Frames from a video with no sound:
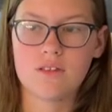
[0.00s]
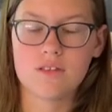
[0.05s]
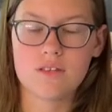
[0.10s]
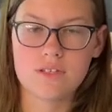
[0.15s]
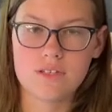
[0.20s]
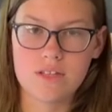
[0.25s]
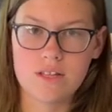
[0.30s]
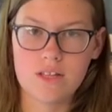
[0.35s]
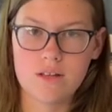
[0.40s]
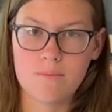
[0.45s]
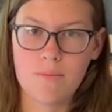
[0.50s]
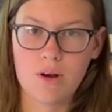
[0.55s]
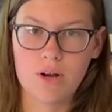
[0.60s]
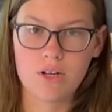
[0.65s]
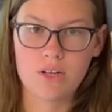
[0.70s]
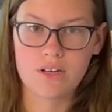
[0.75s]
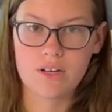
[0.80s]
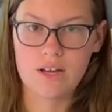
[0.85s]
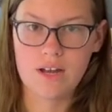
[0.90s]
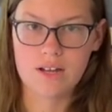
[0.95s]
Disneyland
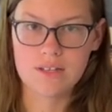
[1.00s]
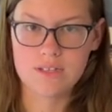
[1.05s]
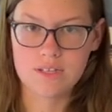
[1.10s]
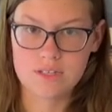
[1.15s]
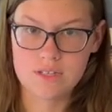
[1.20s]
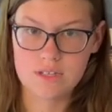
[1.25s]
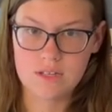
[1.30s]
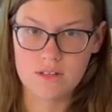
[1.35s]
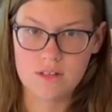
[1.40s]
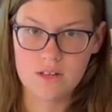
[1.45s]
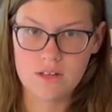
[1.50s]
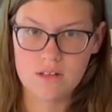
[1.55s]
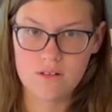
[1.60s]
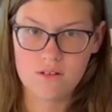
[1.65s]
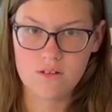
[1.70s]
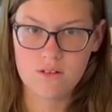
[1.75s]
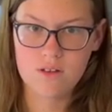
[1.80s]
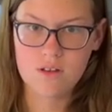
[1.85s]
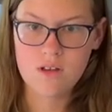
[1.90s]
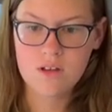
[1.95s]
Park at Disneyland.
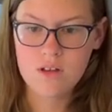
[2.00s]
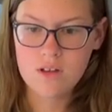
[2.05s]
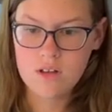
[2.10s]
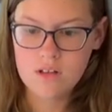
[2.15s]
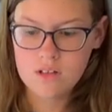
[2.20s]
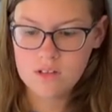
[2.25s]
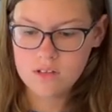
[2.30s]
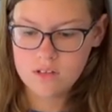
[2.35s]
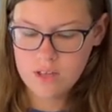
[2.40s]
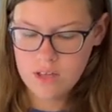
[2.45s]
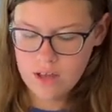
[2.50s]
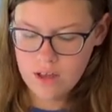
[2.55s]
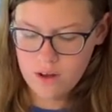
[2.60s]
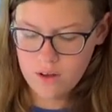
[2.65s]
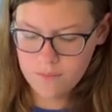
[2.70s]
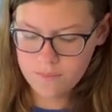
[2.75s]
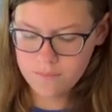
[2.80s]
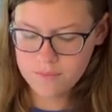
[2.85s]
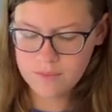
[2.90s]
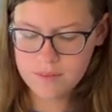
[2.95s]

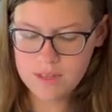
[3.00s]
Now,